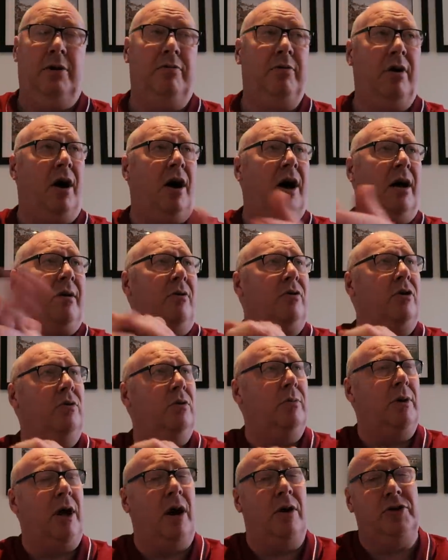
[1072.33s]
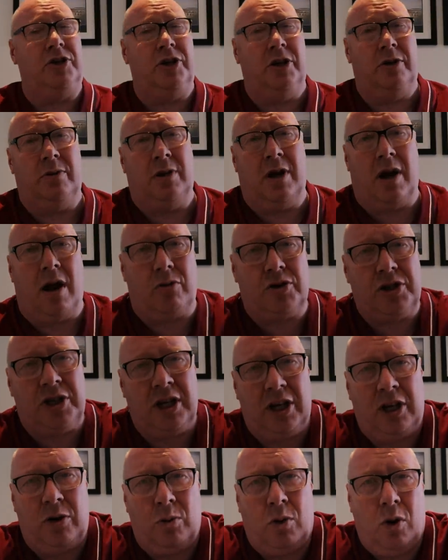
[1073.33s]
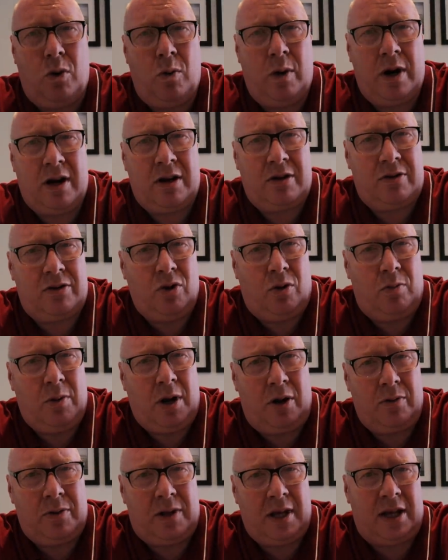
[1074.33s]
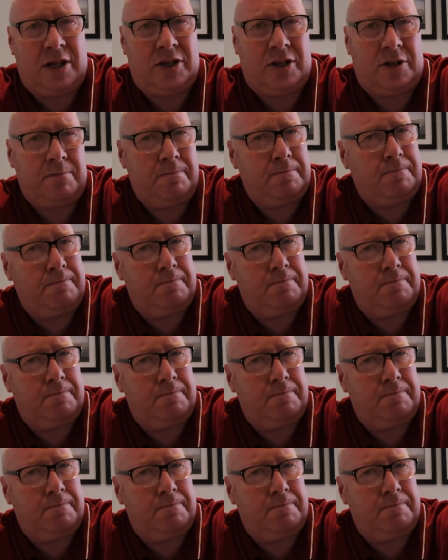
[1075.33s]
Right, I'm going to upload you, and I'll see you all when I upload this.